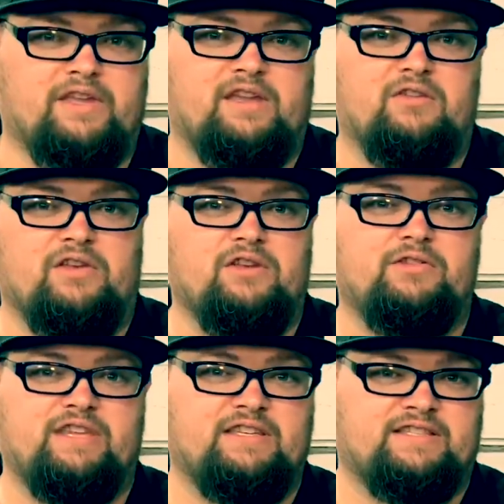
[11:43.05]
You can use
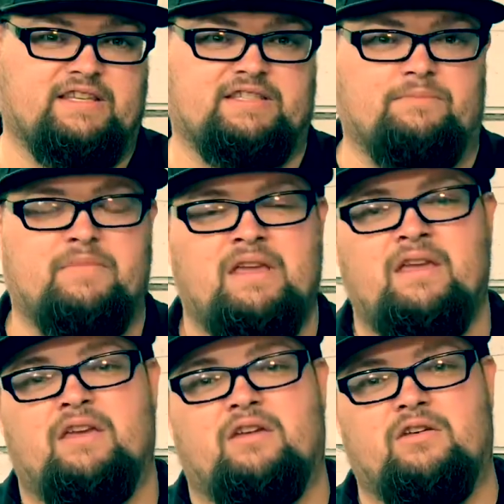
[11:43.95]
his system,
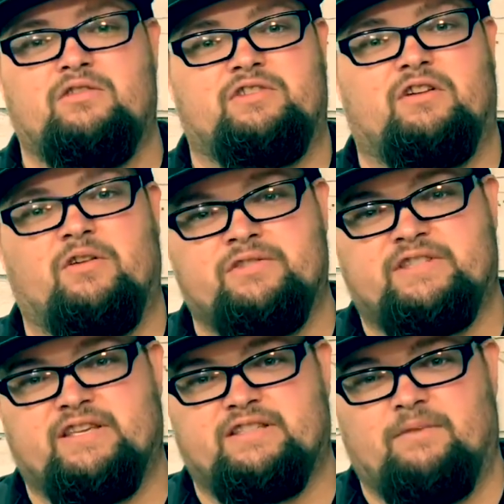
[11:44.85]
you can use your own
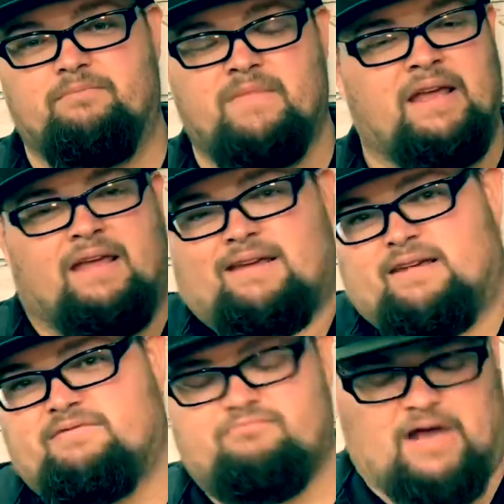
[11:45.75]
system.
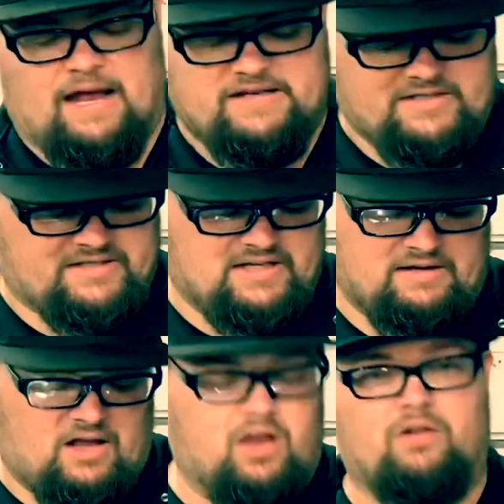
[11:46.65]
I just see
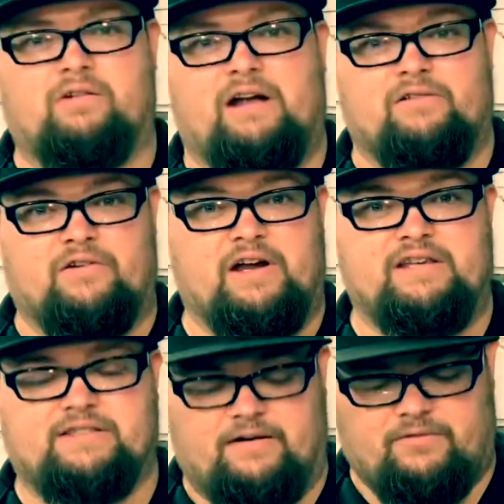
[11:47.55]
all around great
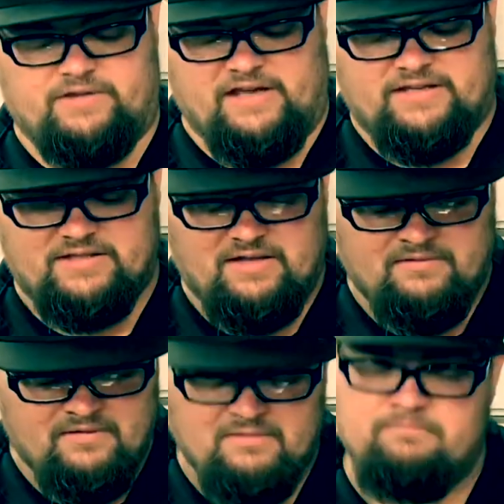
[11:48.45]
stuff with this.
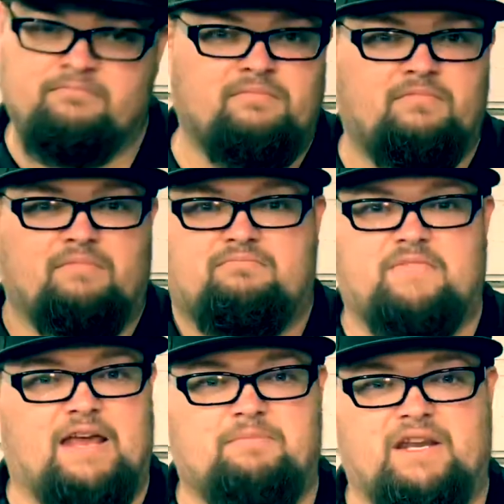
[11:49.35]

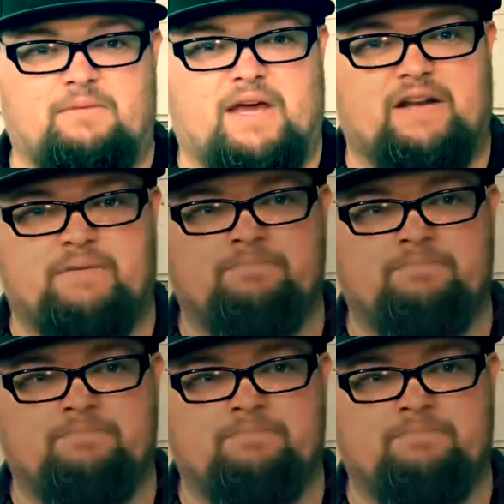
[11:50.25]
Can't be any better.